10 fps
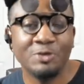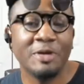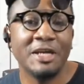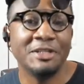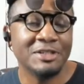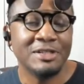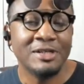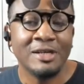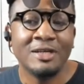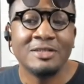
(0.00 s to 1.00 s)
Ancient.
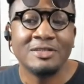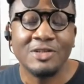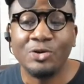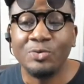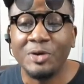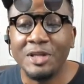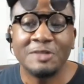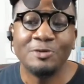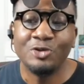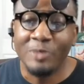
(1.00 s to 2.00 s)
So with
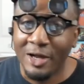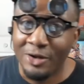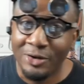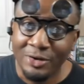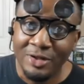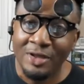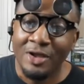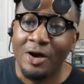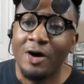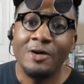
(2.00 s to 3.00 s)
Nyxbloom out,
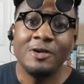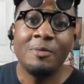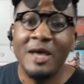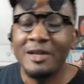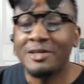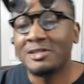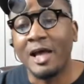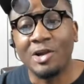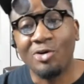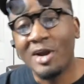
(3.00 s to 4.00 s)
all your mana is
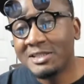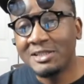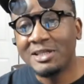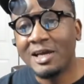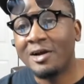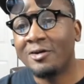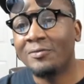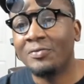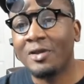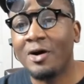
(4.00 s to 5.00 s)
like crazy now.